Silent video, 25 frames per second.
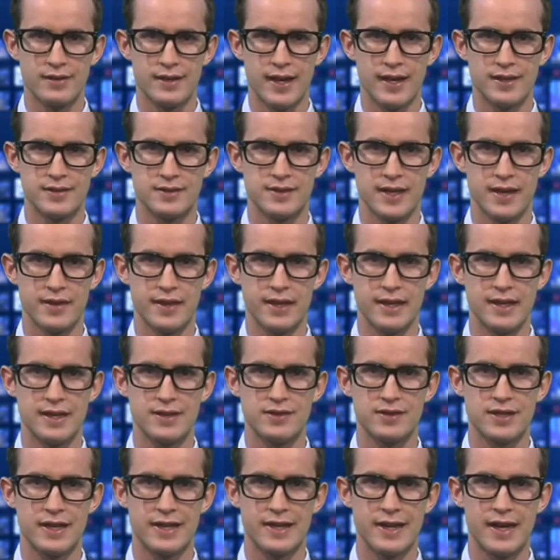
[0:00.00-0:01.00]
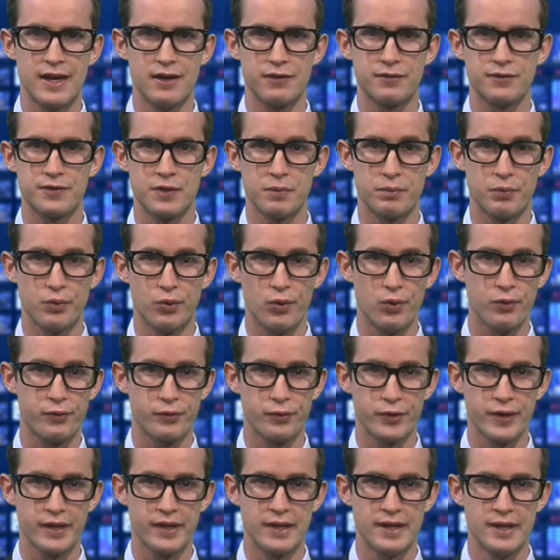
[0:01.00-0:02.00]
They say there isn't enough support
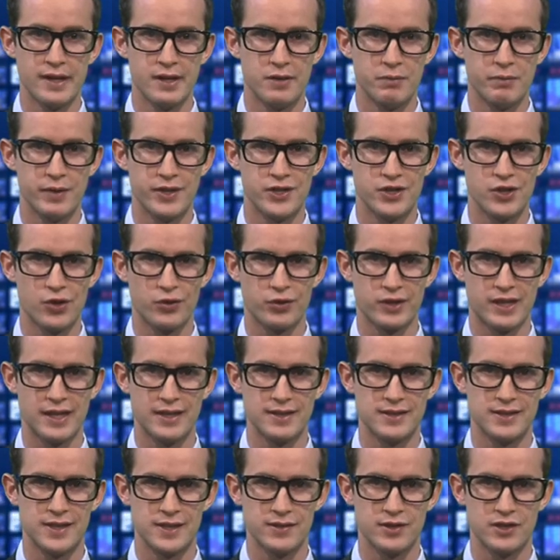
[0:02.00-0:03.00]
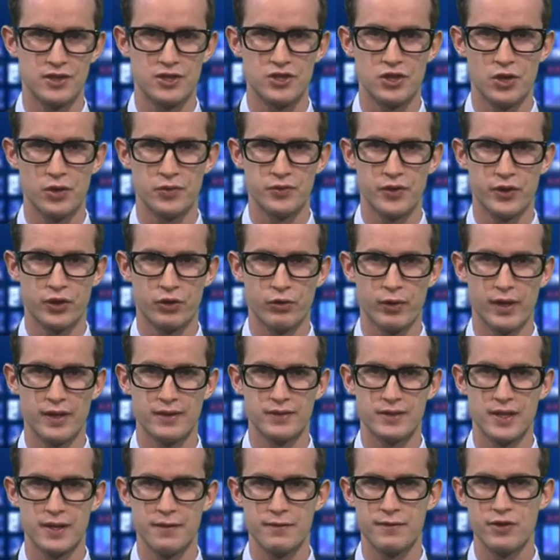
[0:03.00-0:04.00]
for it, but John Key says it shows the
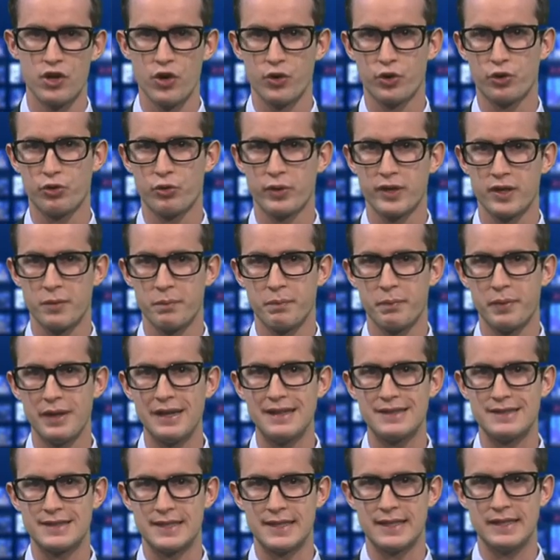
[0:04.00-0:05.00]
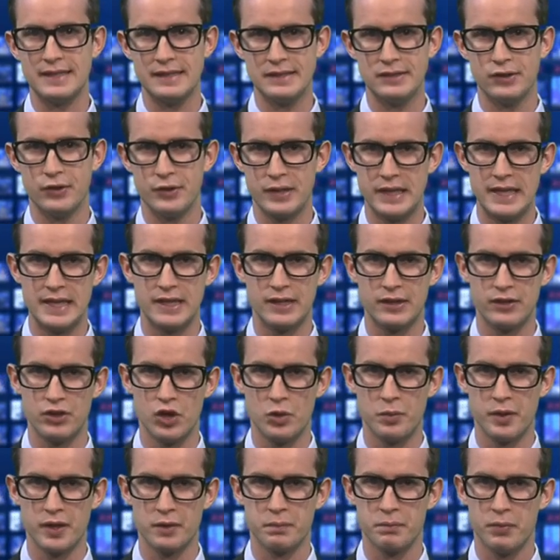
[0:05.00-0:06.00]
Greens have no credibility on
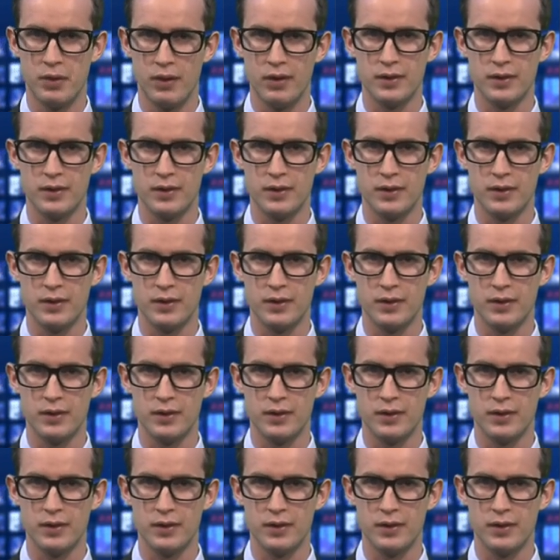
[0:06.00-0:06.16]
economic